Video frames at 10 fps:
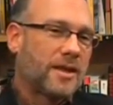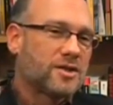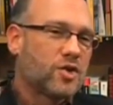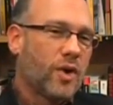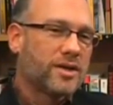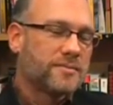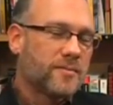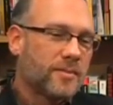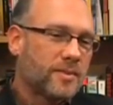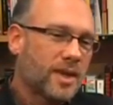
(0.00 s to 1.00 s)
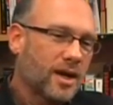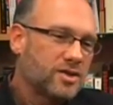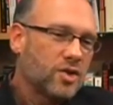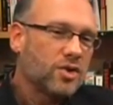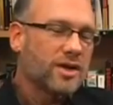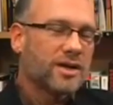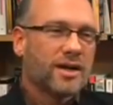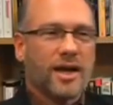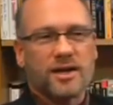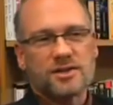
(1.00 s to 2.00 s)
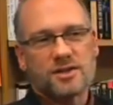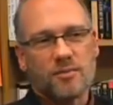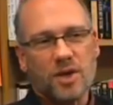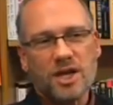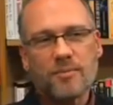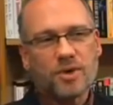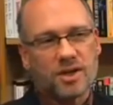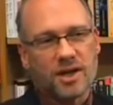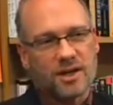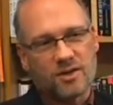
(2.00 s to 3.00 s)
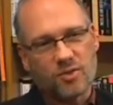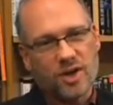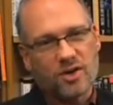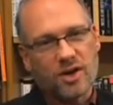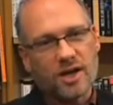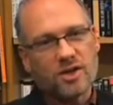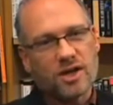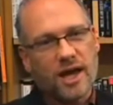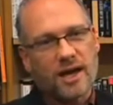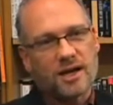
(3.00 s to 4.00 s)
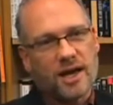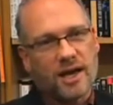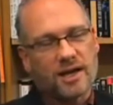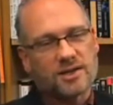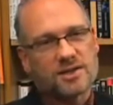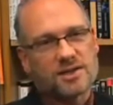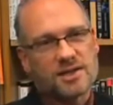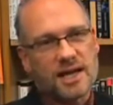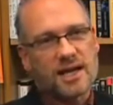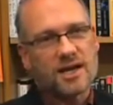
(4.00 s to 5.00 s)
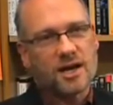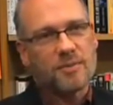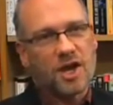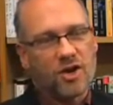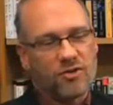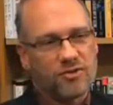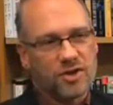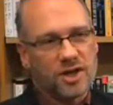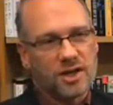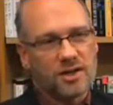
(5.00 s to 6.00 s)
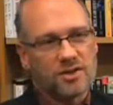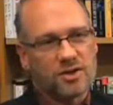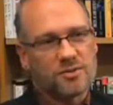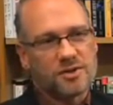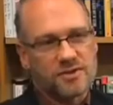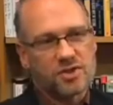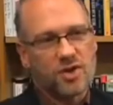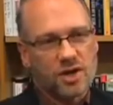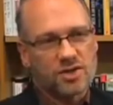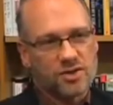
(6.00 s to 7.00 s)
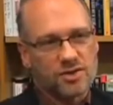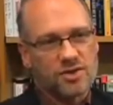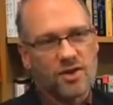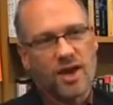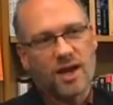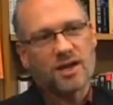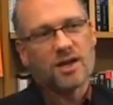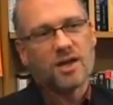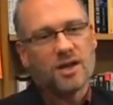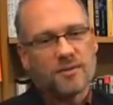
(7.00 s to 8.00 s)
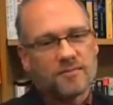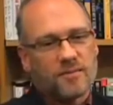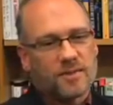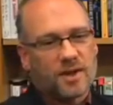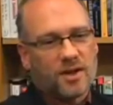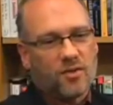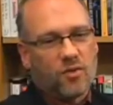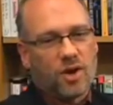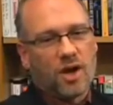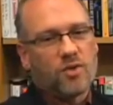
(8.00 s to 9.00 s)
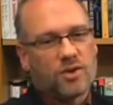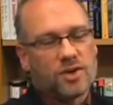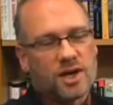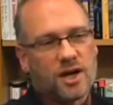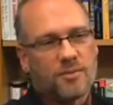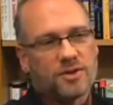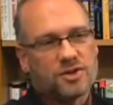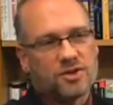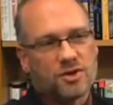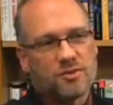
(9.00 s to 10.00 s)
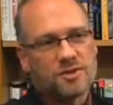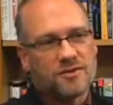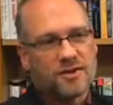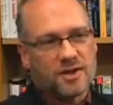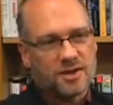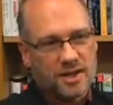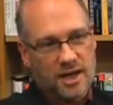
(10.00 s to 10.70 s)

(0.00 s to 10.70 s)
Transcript: So I don't look at it as manipulating the reader. I look at it as setting it up carefully in terms of structure so that what I want to accomplish in terms of the